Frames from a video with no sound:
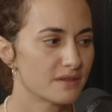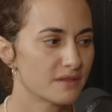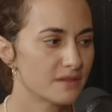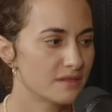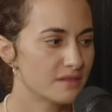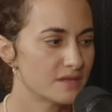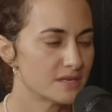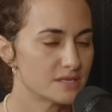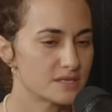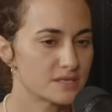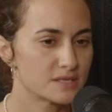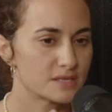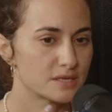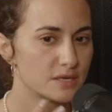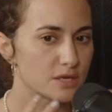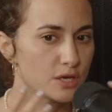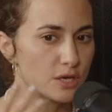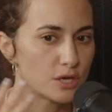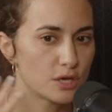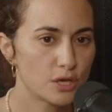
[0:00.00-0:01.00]
this
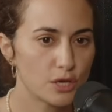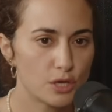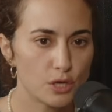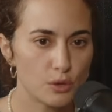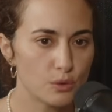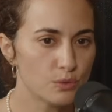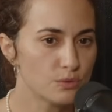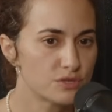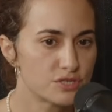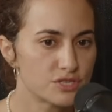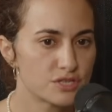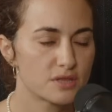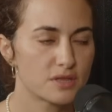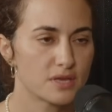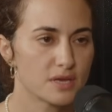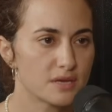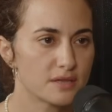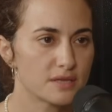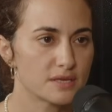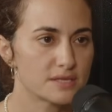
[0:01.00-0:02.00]
huge
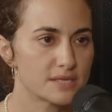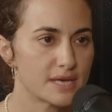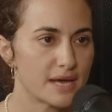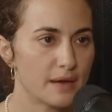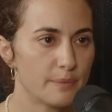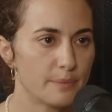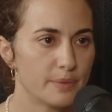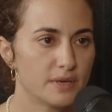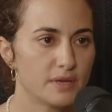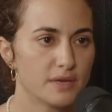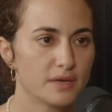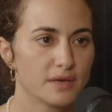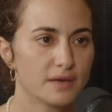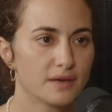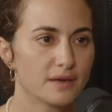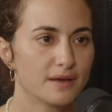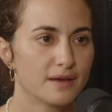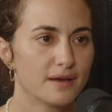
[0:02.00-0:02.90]
thing that's happening,